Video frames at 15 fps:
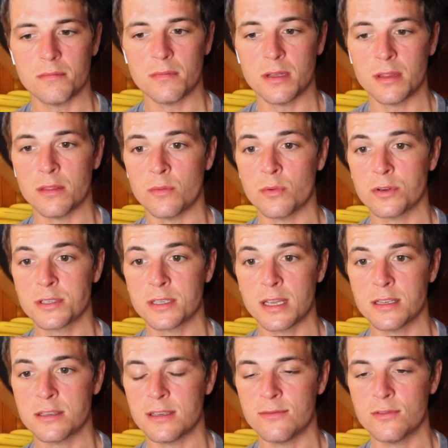in the worst
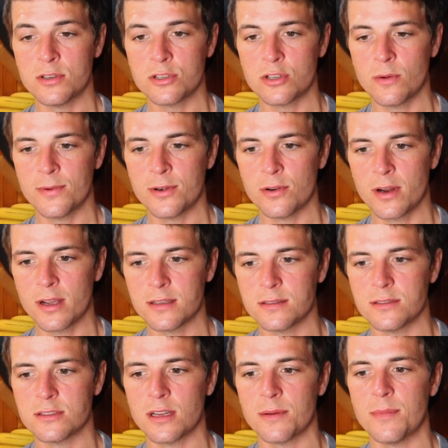case, even just open your eyes
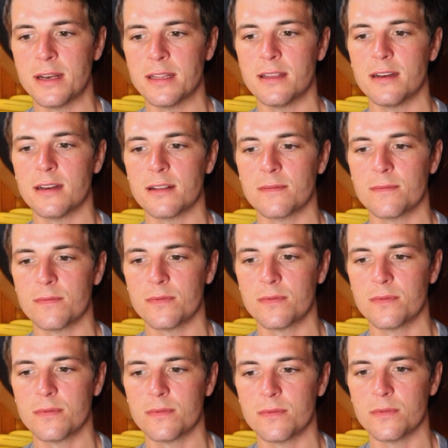and stop meditating.
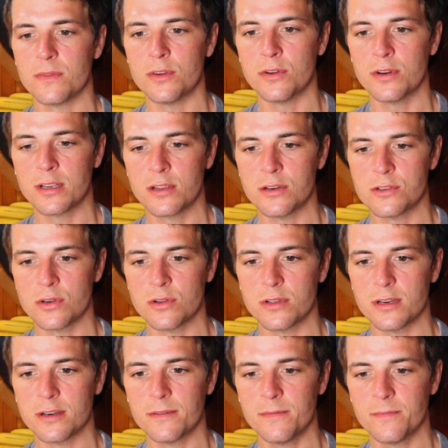You're in control
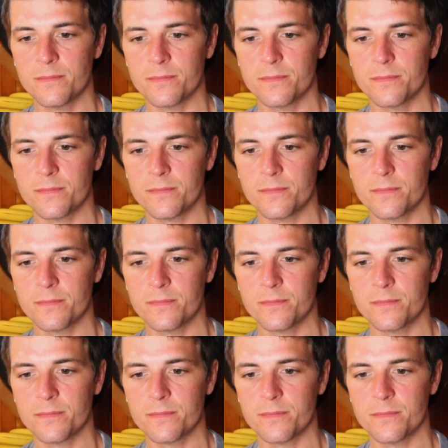here.